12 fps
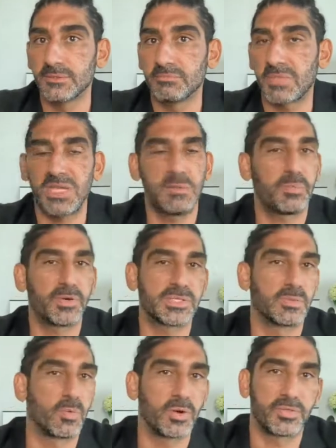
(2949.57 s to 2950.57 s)
Any
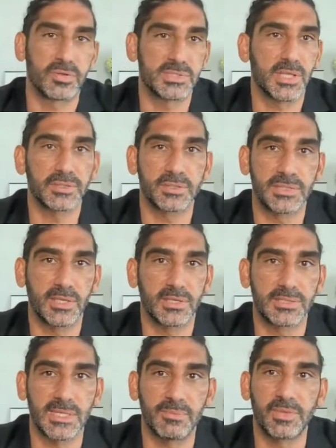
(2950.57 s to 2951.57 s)
person worth their salt will tell you the
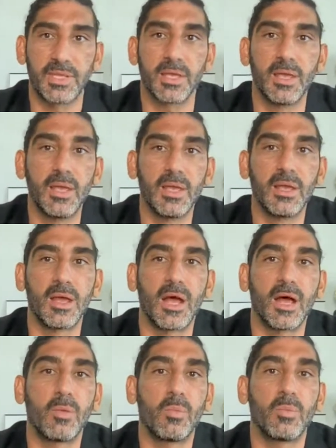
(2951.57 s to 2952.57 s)
same thing.
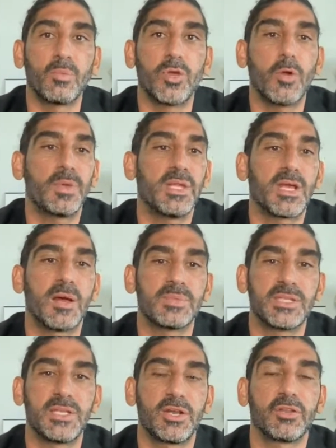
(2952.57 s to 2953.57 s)
Nobody comes
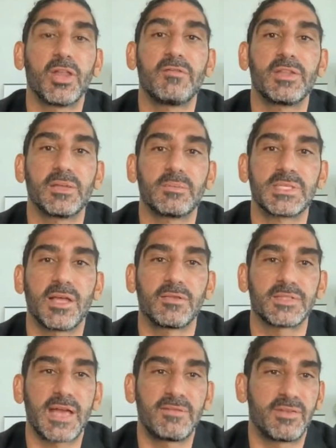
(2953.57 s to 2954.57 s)
in here loving
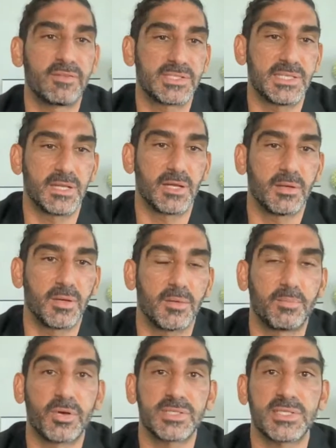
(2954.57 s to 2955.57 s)
themselves. I've never seen a
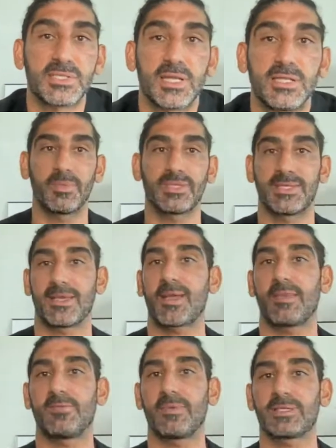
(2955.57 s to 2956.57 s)
person admitting I love
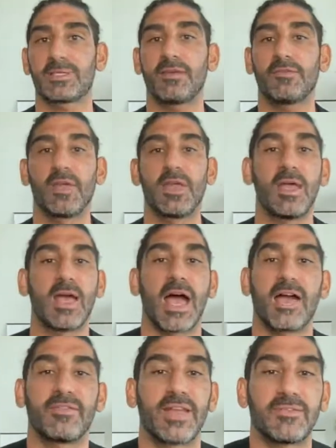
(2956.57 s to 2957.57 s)
myself.
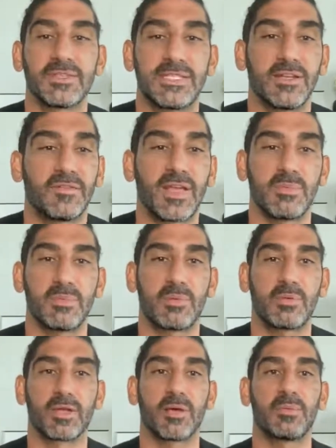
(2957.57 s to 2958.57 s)
I've not seen a family
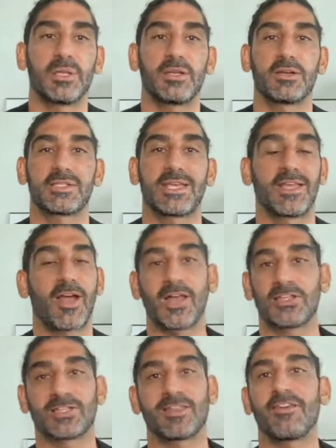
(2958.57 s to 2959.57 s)
member coming in here saying, yeah, I
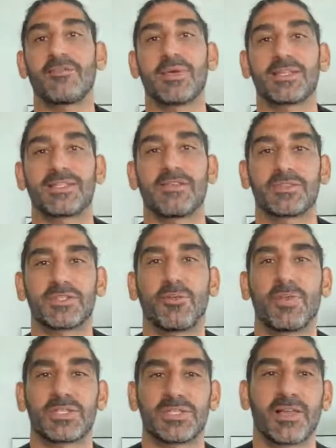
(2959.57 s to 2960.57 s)
just love myself so
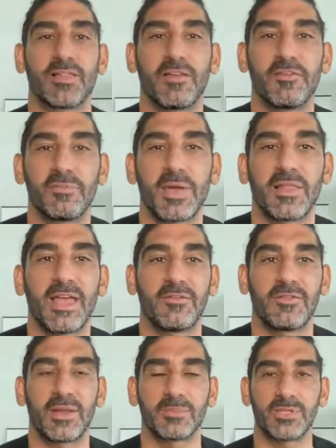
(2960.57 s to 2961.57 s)
much and I love my life
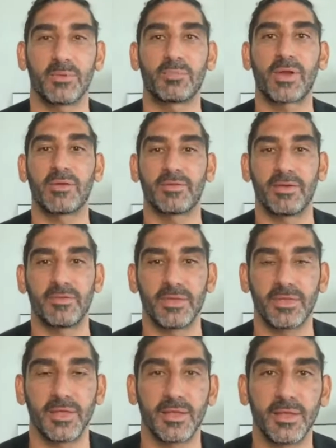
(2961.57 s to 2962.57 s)
and I'm so proud of
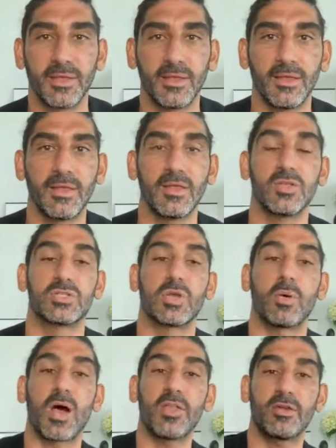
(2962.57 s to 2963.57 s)
everything.
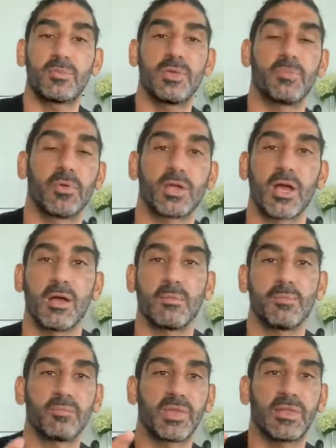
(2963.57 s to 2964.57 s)
So other people
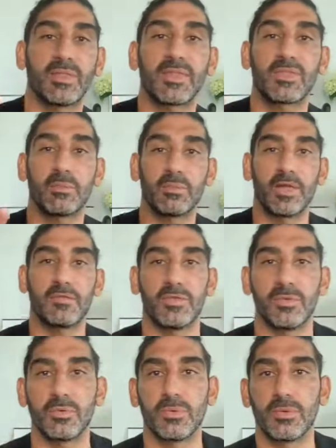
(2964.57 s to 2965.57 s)
come and let them love
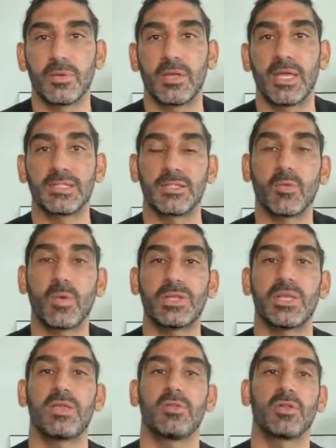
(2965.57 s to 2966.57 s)
you until one
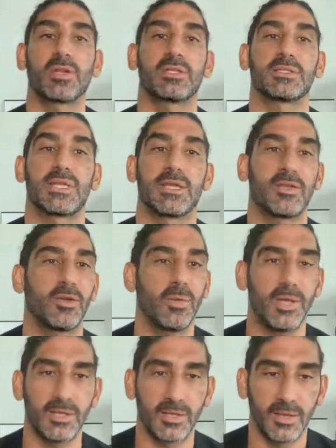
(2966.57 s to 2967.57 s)
day you look and say, you know
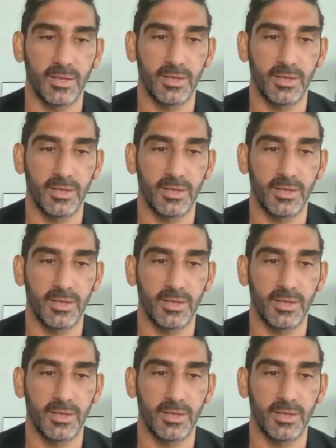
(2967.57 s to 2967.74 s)
what?